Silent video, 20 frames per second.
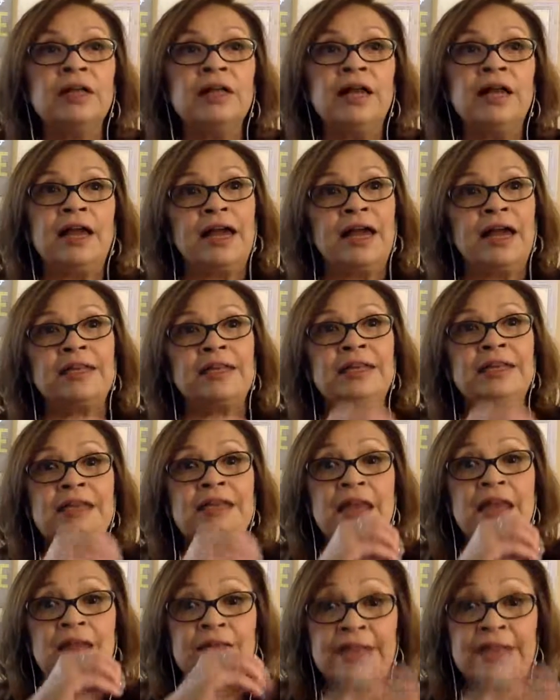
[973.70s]
and
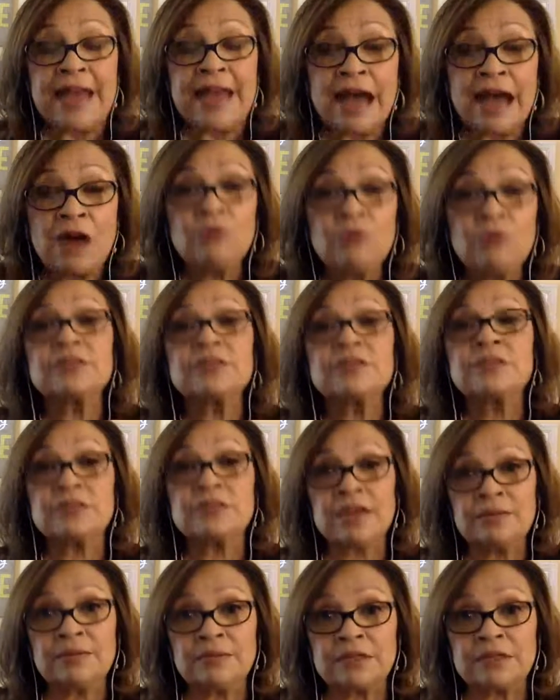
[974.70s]
now is the
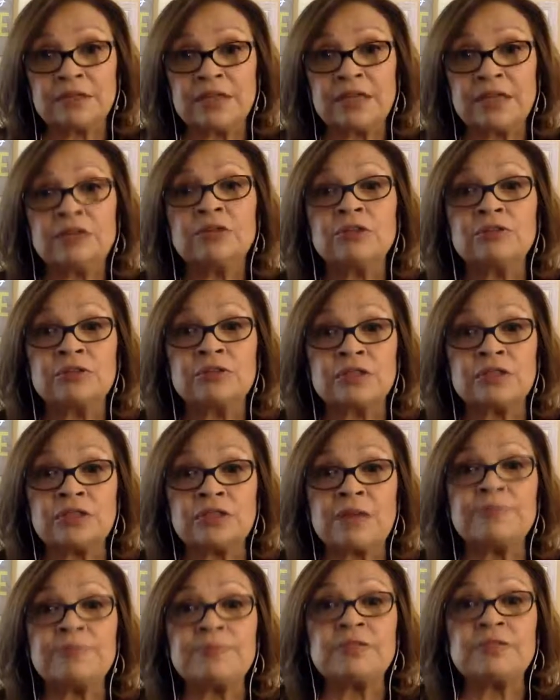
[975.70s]
time to take those
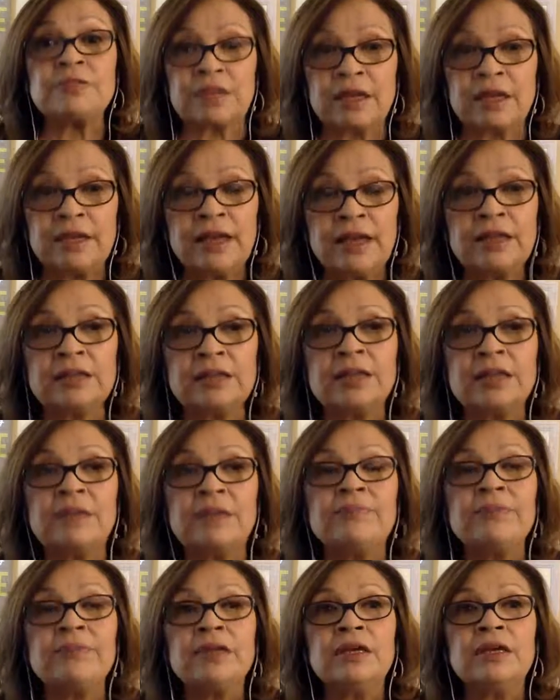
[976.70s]
steps to connect them.
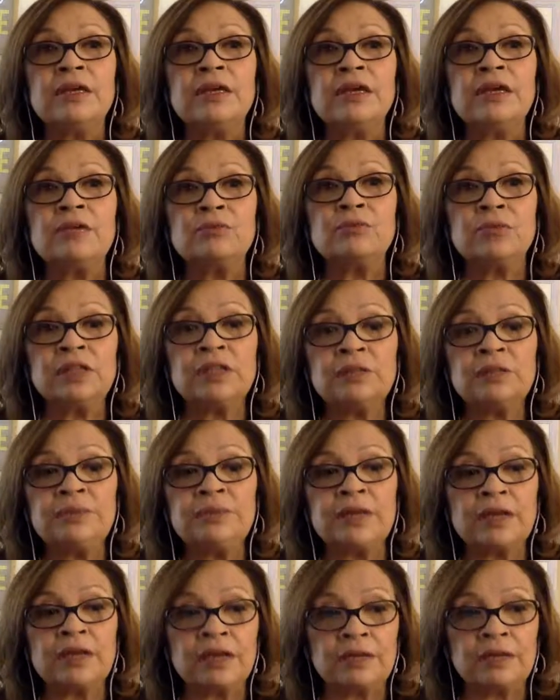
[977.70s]
It really
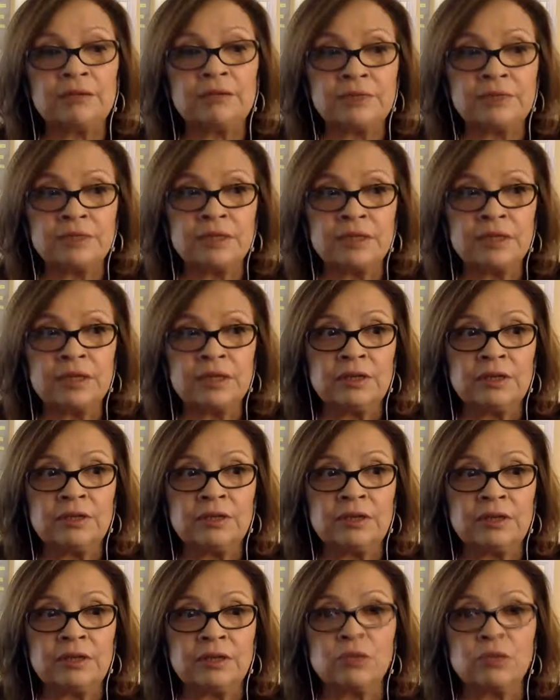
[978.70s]
becomes
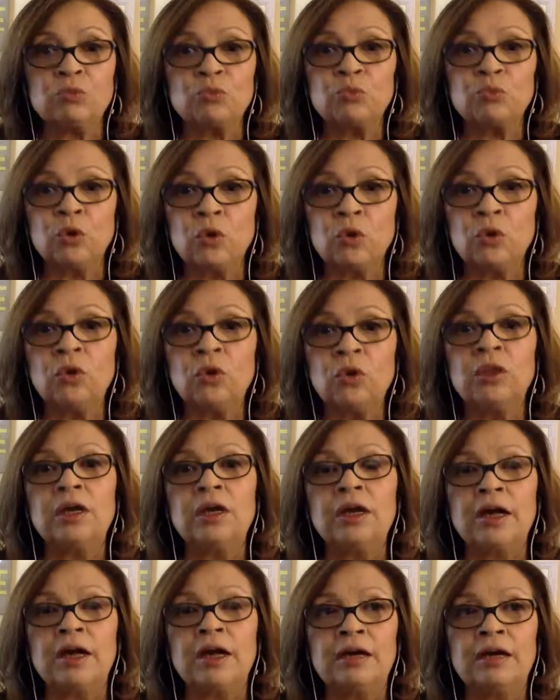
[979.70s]
the role
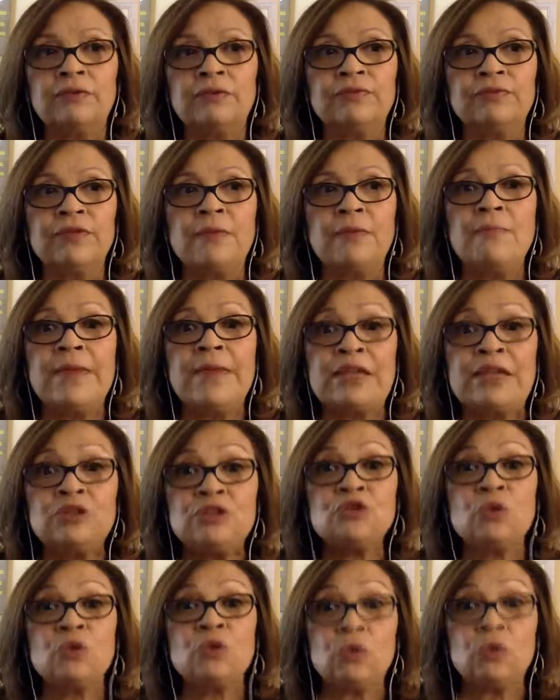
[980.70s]
of the
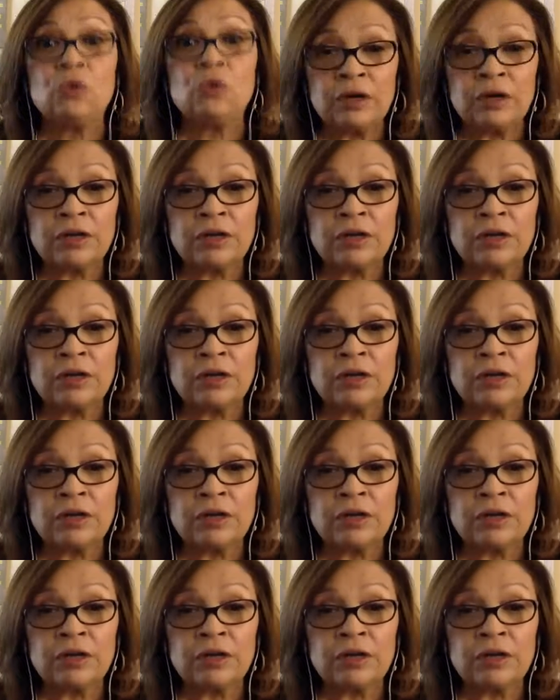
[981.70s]
mentor